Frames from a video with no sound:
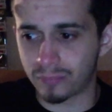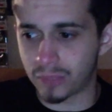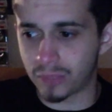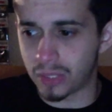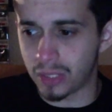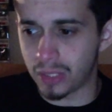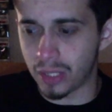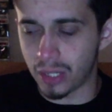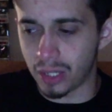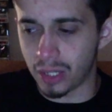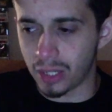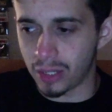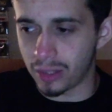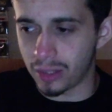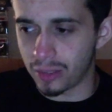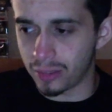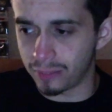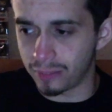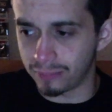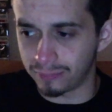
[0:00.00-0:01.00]

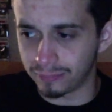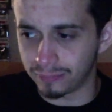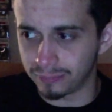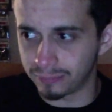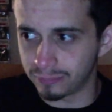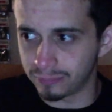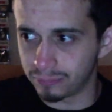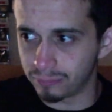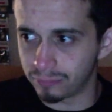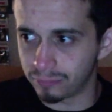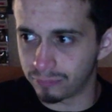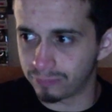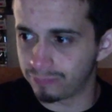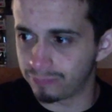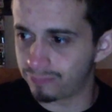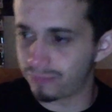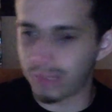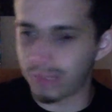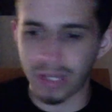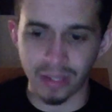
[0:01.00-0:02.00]
I
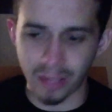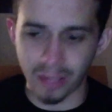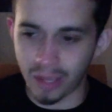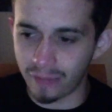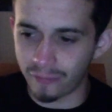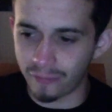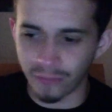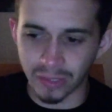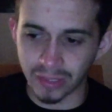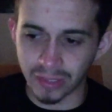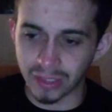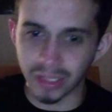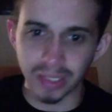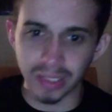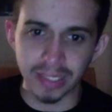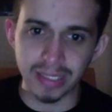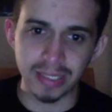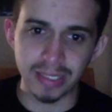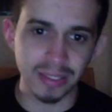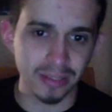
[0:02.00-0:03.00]
forget the
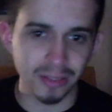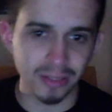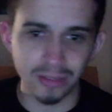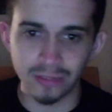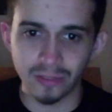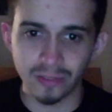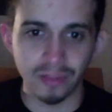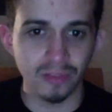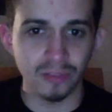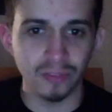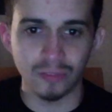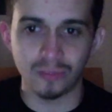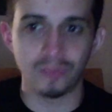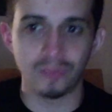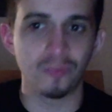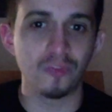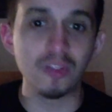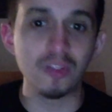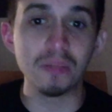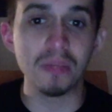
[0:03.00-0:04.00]
lady, his
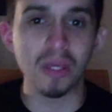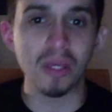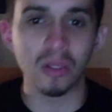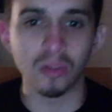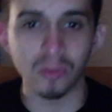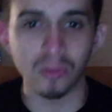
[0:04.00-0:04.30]
female